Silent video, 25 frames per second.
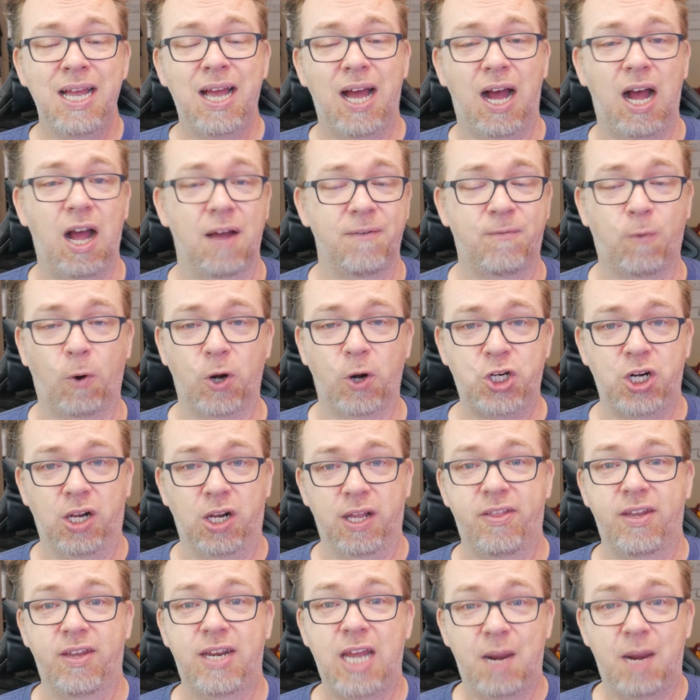Uh,
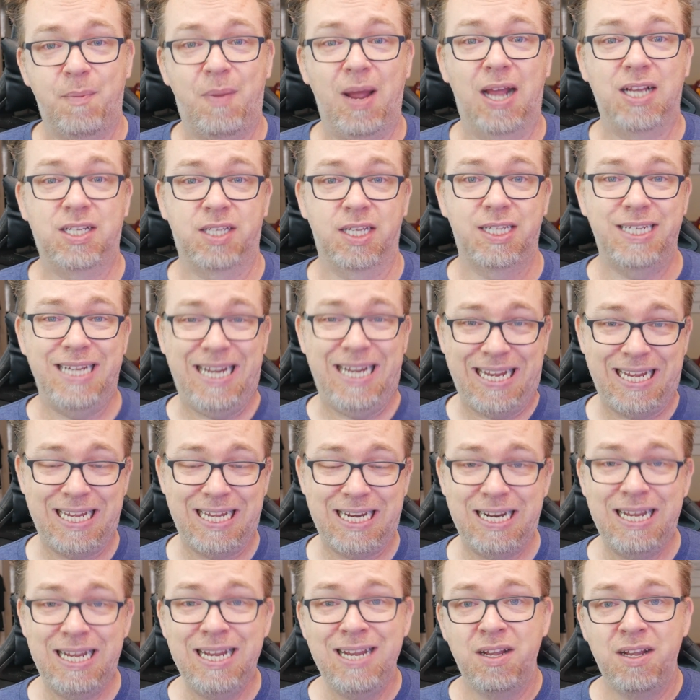unfortunately, the database that's
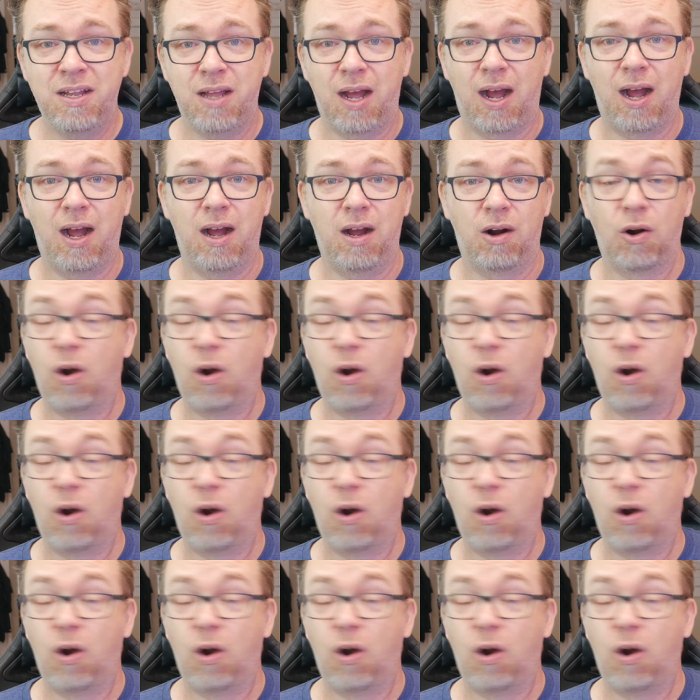in uh,